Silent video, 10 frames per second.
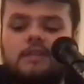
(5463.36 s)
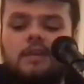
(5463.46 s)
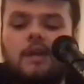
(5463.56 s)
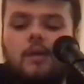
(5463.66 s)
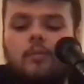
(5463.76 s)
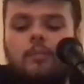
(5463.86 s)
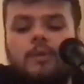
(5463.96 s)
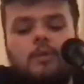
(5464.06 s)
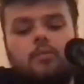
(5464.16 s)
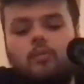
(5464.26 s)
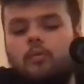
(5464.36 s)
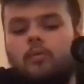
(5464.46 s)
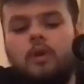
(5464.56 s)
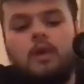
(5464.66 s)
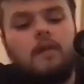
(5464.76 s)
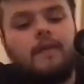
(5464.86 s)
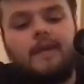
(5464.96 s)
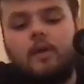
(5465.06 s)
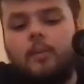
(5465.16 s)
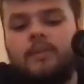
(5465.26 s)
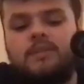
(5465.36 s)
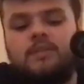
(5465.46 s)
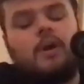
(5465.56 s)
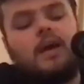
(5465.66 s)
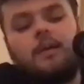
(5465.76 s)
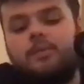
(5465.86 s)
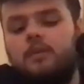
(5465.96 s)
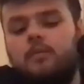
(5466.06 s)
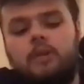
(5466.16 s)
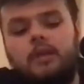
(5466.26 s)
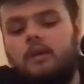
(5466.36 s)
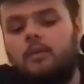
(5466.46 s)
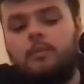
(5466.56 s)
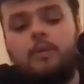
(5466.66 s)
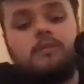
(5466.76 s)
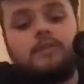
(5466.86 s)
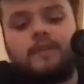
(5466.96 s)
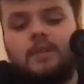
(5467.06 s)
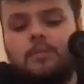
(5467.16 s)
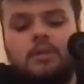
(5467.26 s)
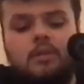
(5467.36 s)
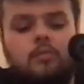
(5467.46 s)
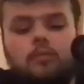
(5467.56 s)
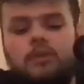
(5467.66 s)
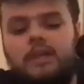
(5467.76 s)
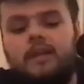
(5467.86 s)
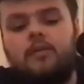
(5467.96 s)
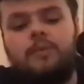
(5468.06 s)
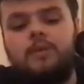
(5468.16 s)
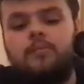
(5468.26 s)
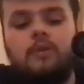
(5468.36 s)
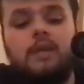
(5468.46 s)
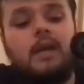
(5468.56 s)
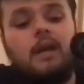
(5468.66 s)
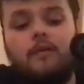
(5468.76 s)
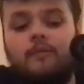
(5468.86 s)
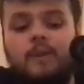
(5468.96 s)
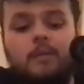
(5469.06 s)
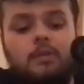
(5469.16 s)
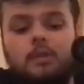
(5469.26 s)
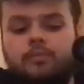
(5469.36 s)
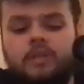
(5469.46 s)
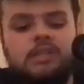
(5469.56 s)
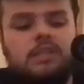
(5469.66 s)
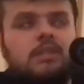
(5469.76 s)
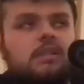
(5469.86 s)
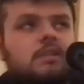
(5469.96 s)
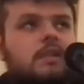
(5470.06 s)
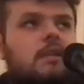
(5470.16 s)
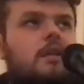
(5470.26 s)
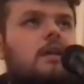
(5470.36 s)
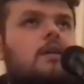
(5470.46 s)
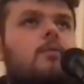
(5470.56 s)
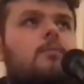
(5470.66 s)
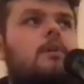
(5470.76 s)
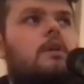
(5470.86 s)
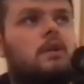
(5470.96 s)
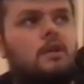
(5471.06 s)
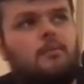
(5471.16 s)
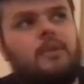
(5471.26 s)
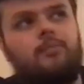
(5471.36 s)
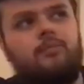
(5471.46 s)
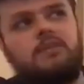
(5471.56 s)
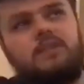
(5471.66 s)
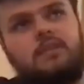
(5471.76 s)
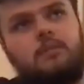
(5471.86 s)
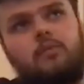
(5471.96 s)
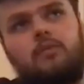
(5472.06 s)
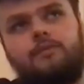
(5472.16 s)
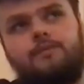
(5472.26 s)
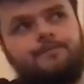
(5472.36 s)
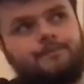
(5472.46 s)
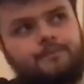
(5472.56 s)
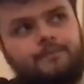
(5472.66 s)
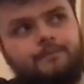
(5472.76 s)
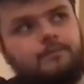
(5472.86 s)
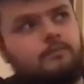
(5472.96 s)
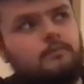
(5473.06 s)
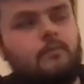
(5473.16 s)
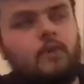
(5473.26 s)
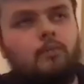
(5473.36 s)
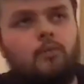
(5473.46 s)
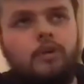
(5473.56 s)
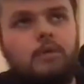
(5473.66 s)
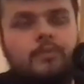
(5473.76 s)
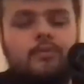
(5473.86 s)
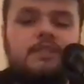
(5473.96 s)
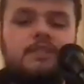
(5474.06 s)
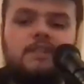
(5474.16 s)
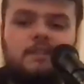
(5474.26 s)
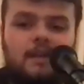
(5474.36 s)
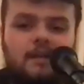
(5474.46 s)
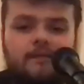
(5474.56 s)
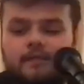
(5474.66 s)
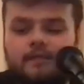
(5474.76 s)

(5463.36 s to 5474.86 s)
that help people. They help inspire people. They help motivate people. They help people get out of maybe depressions. They help people see the more the beauty in life.